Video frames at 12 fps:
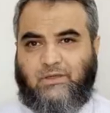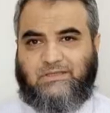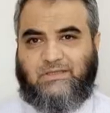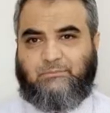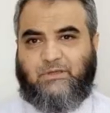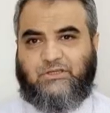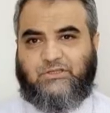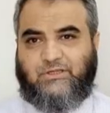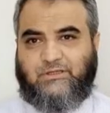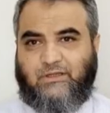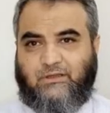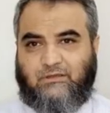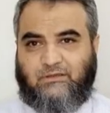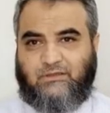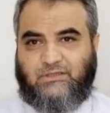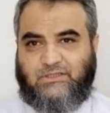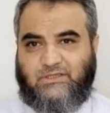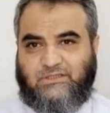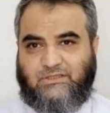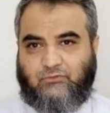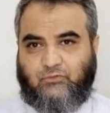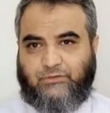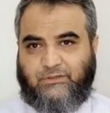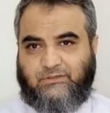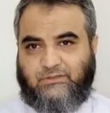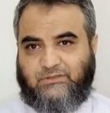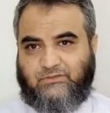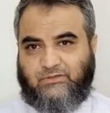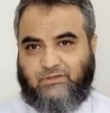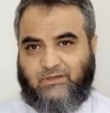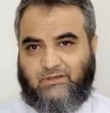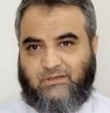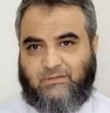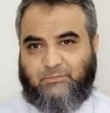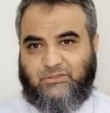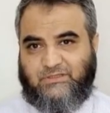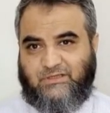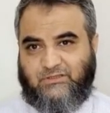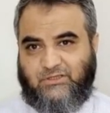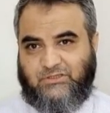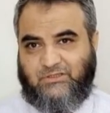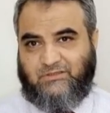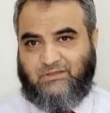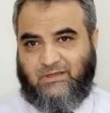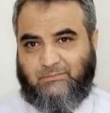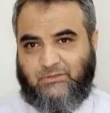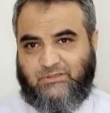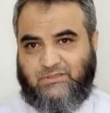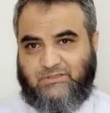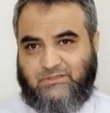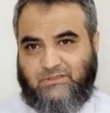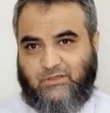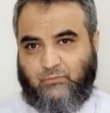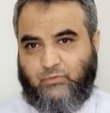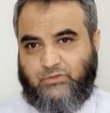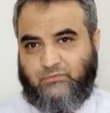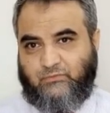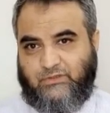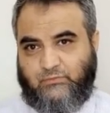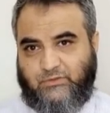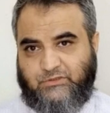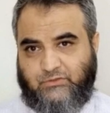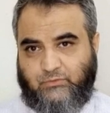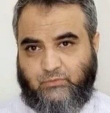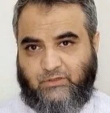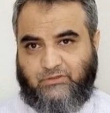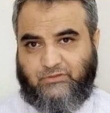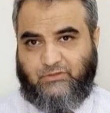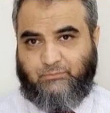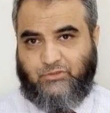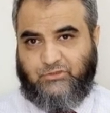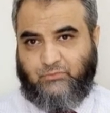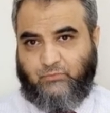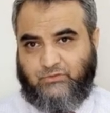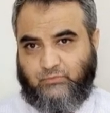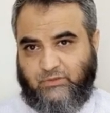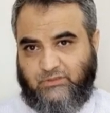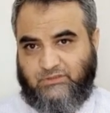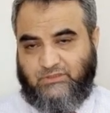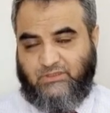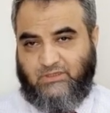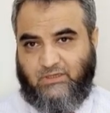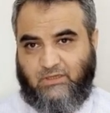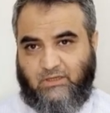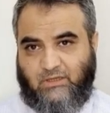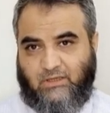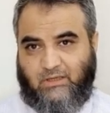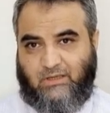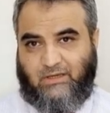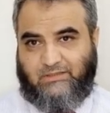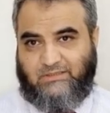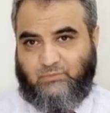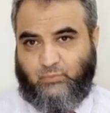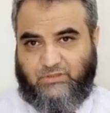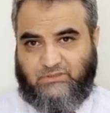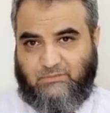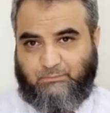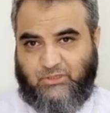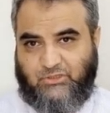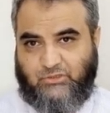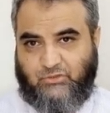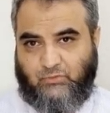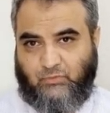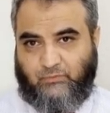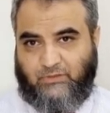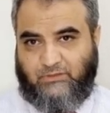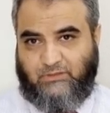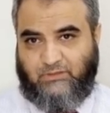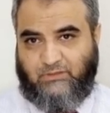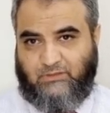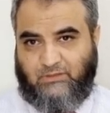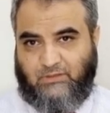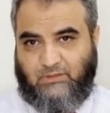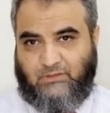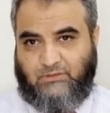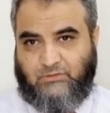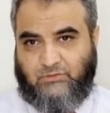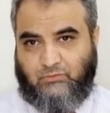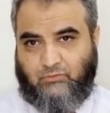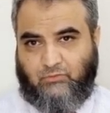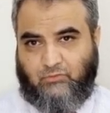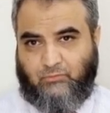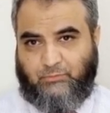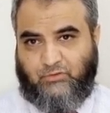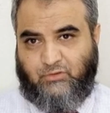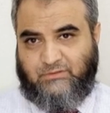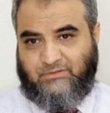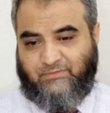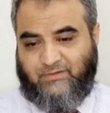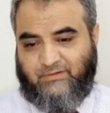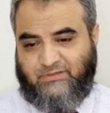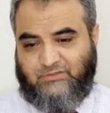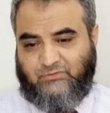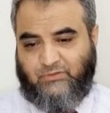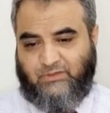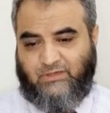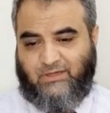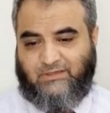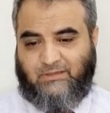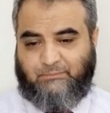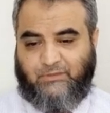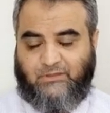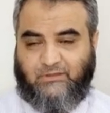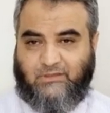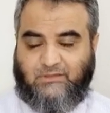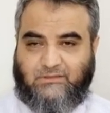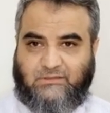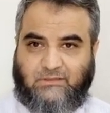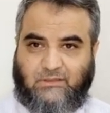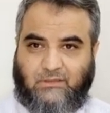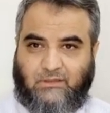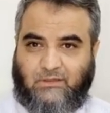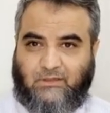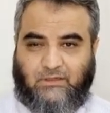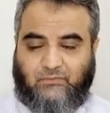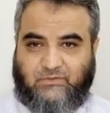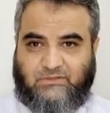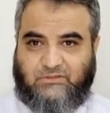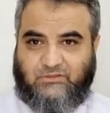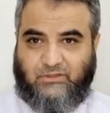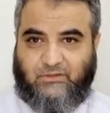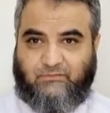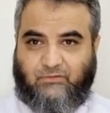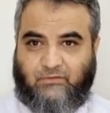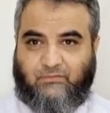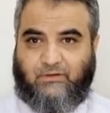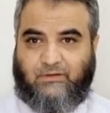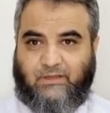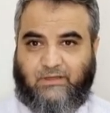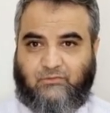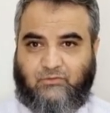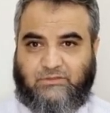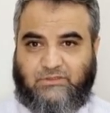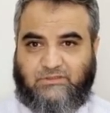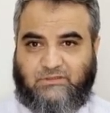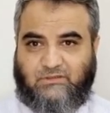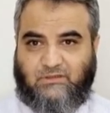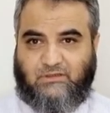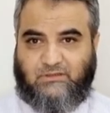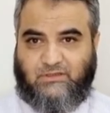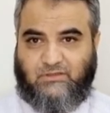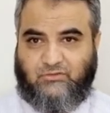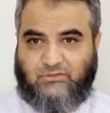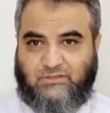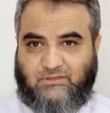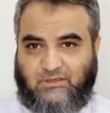as I mentioned earlier, she has a chronic history, and at presentation in emergency, her vision was 2200, pressure was 20, and this was the picture over there. So because of her history and appearance, it was a straightforward diagnostic